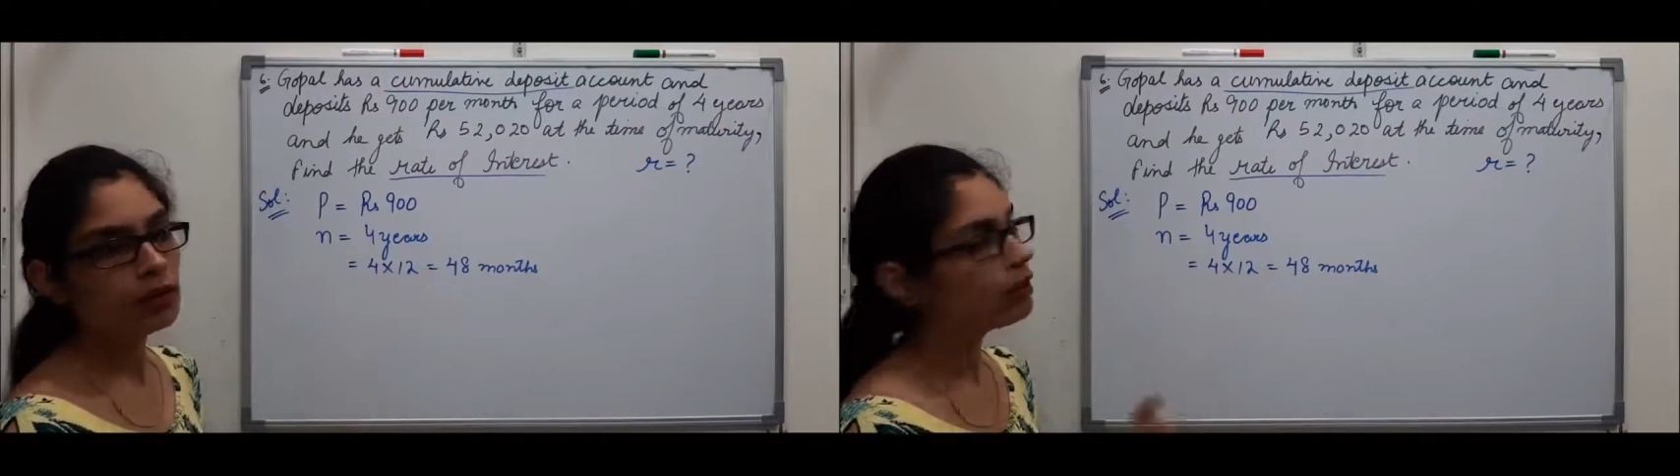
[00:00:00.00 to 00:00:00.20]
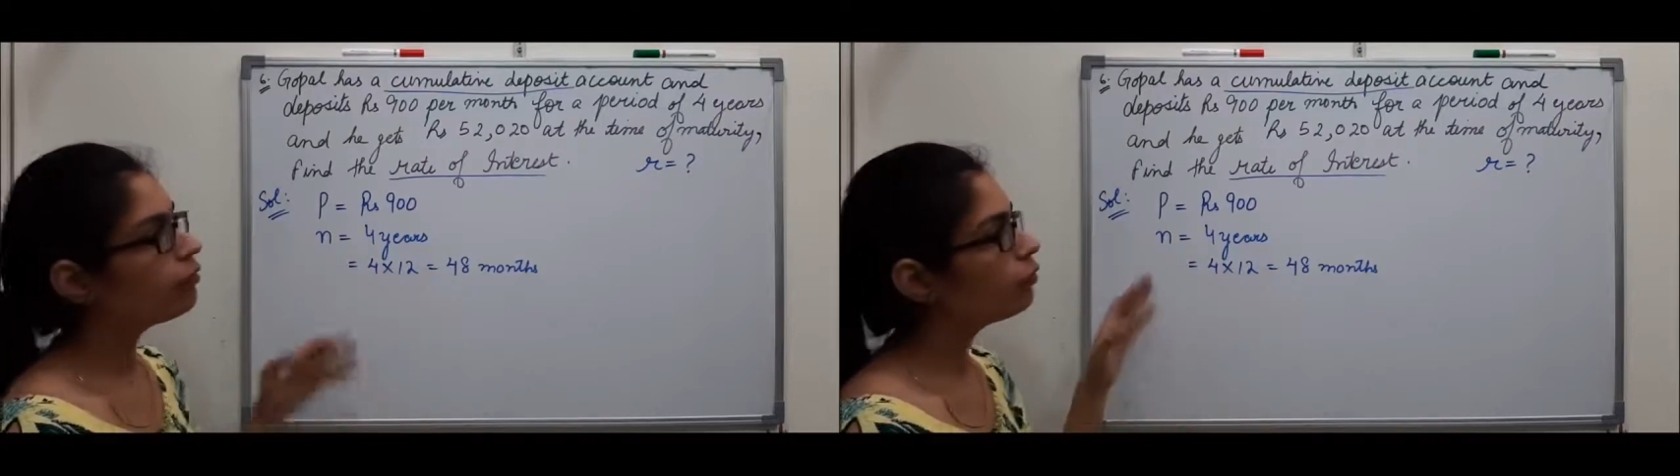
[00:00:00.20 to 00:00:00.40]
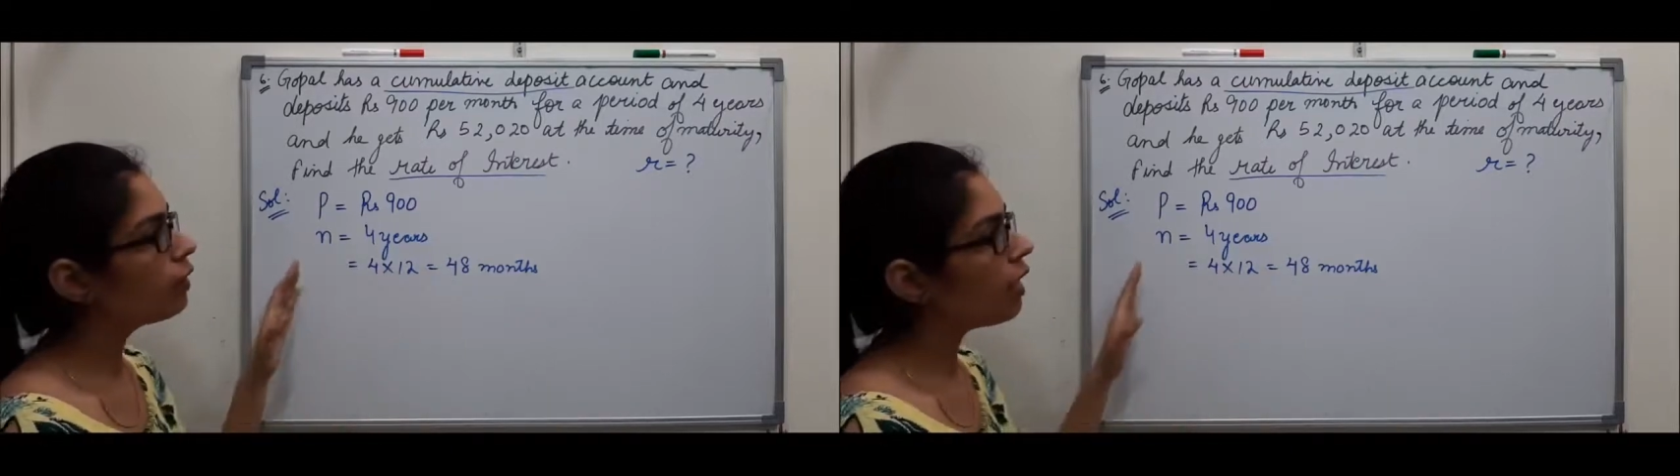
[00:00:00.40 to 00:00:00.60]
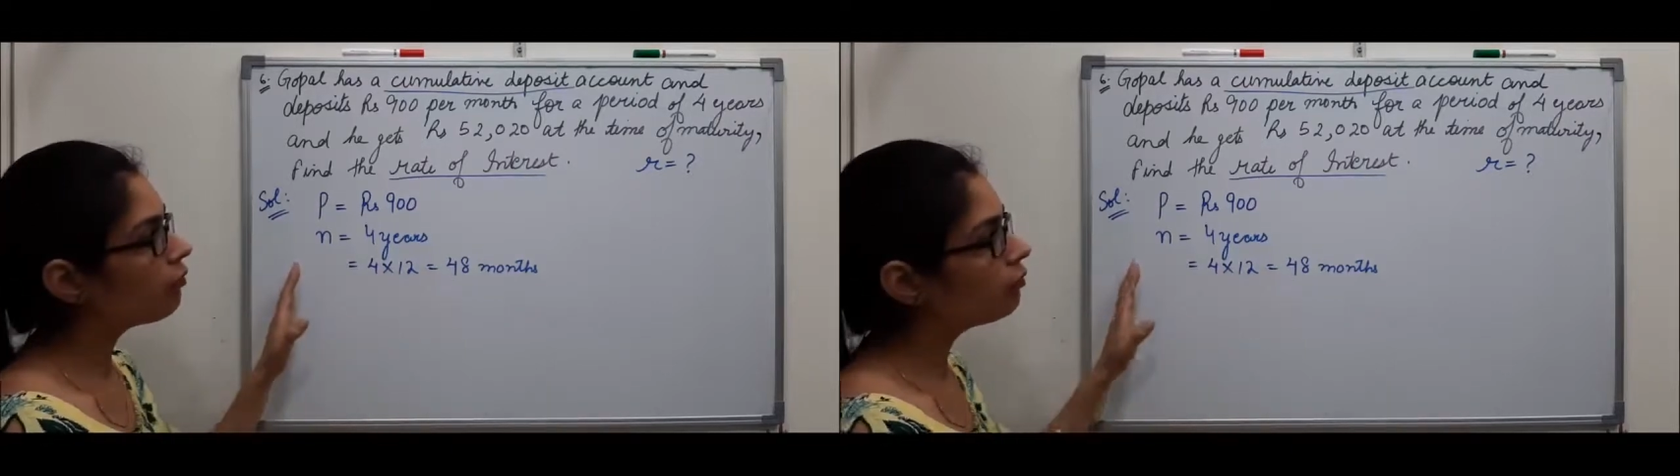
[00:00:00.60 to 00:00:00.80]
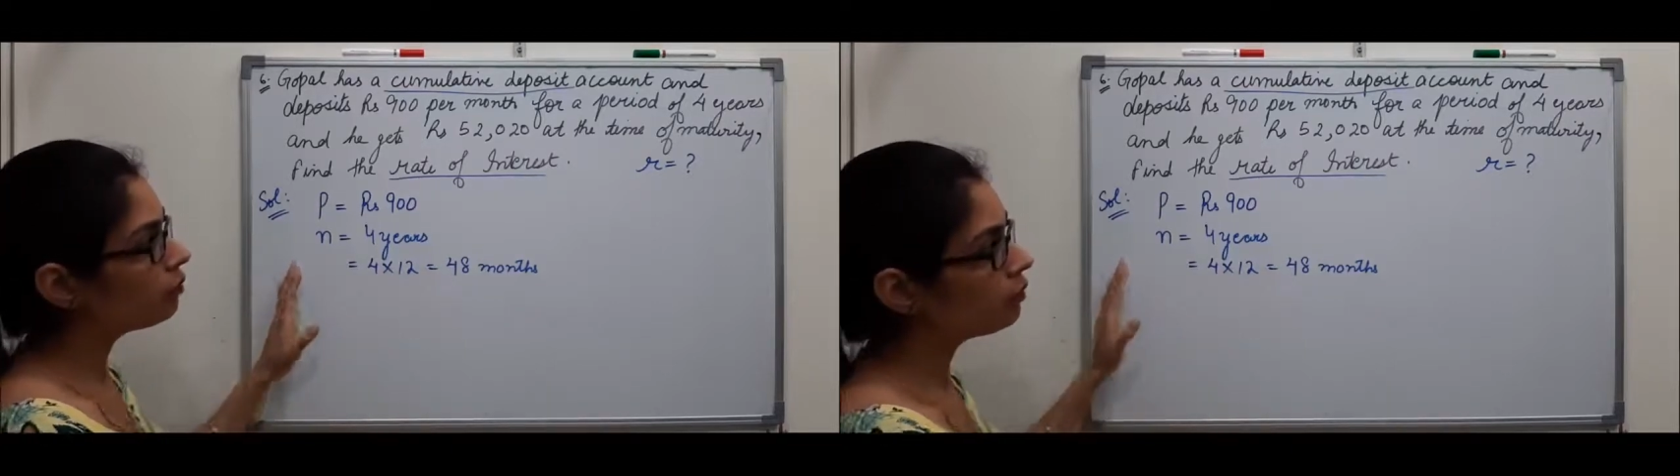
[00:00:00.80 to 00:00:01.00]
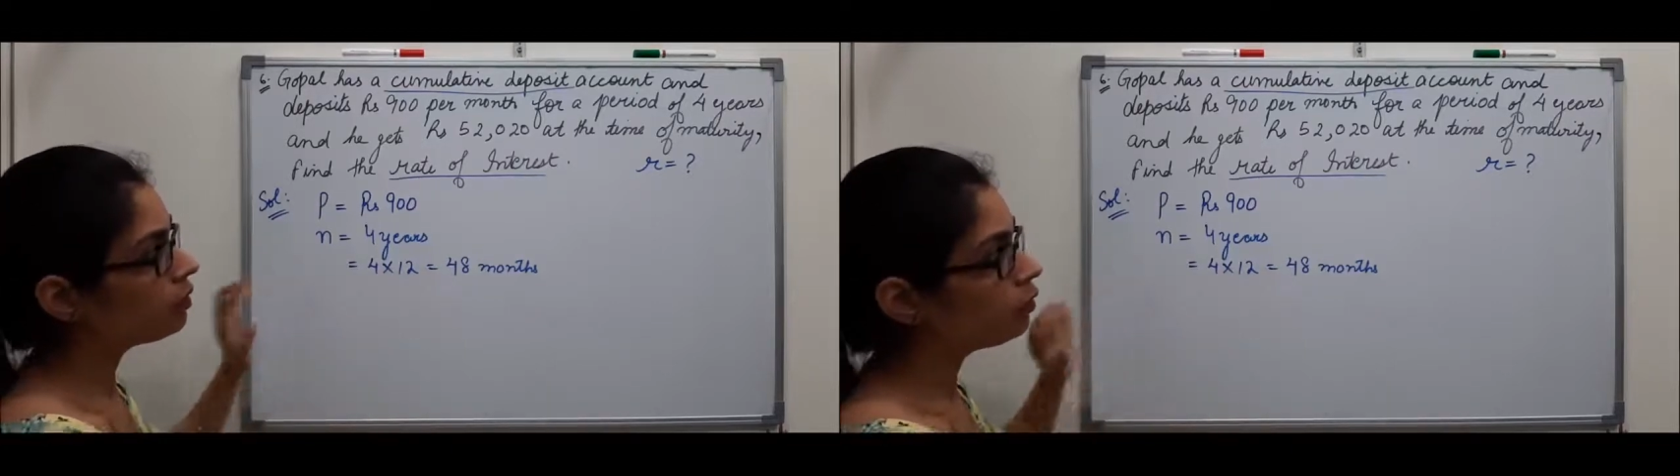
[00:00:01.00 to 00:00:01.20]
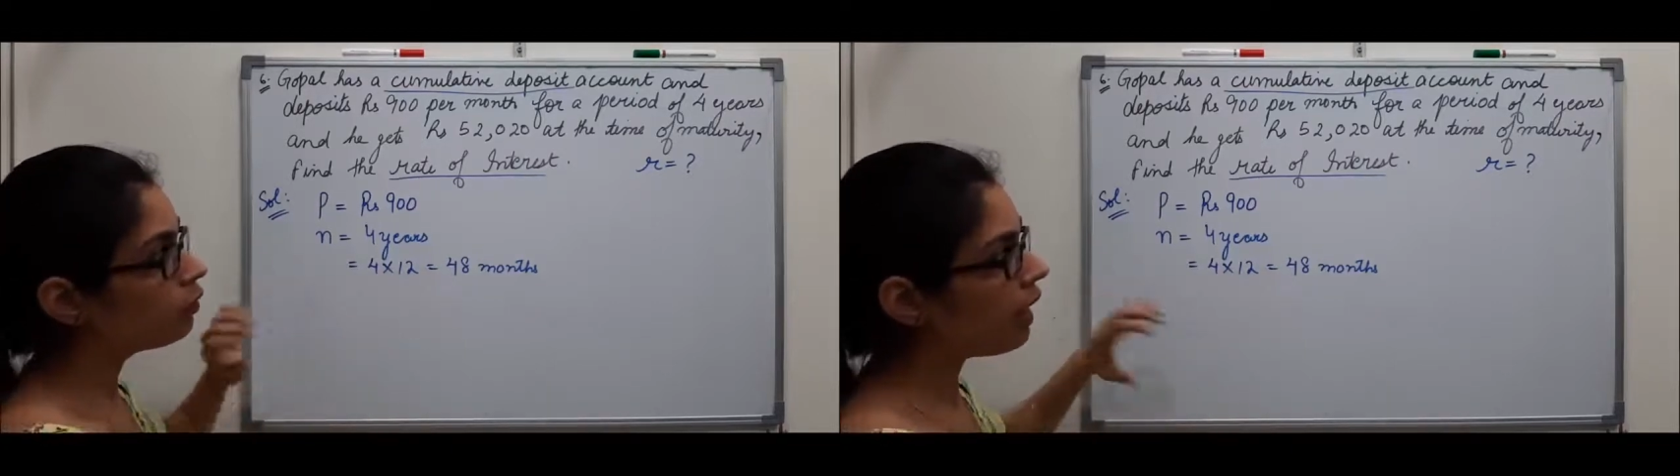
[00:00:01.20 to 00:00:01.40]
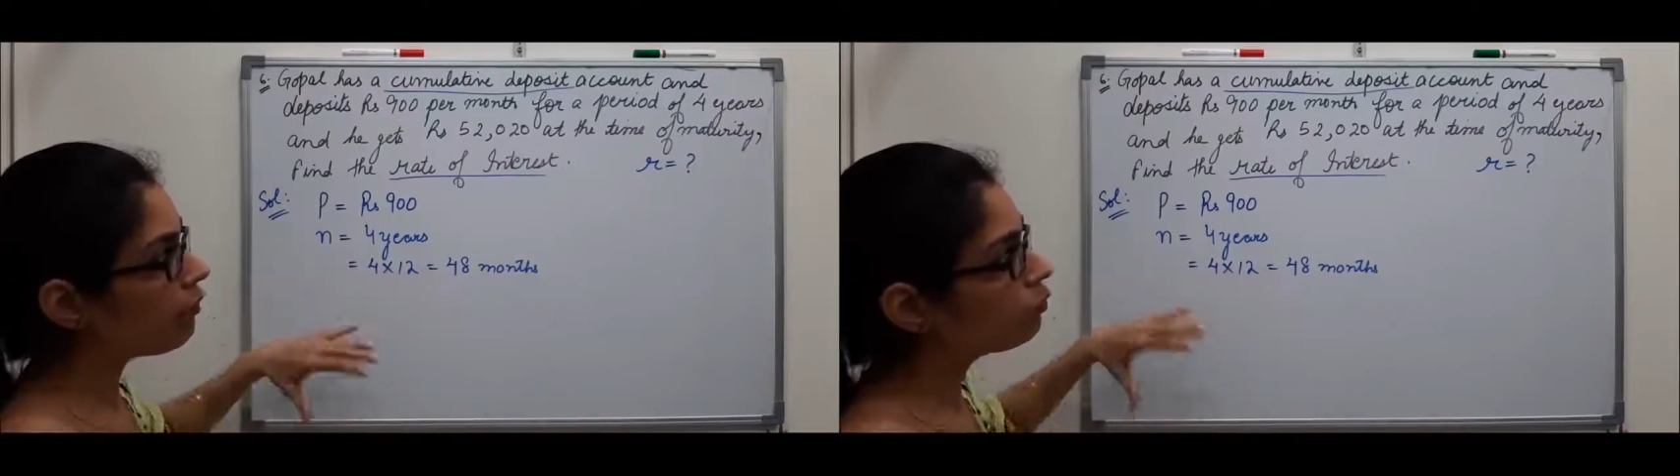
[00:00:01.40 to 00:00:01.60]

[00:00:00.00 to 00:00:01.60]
If you have